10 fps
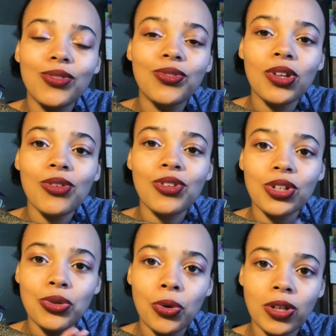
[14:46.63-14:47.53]
feel
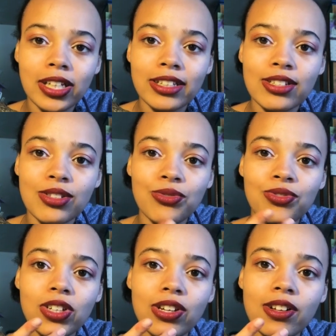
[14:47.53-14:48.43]
victorious, you
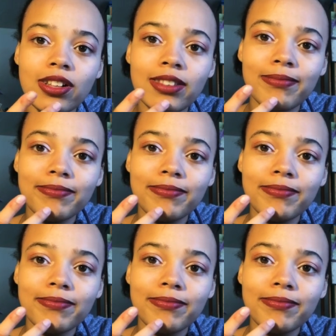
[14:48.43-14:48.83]
feel